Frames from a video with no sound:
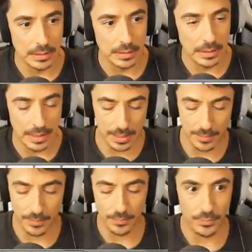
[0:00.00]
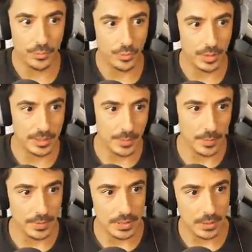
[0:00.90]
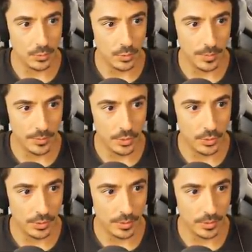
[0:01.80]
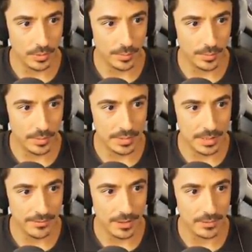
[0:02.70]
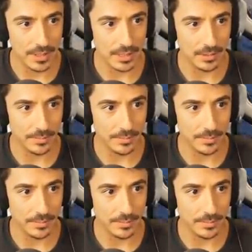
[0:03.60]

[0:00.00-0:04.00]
Um, let's pop you down one more. And I'm going to... Is that floating?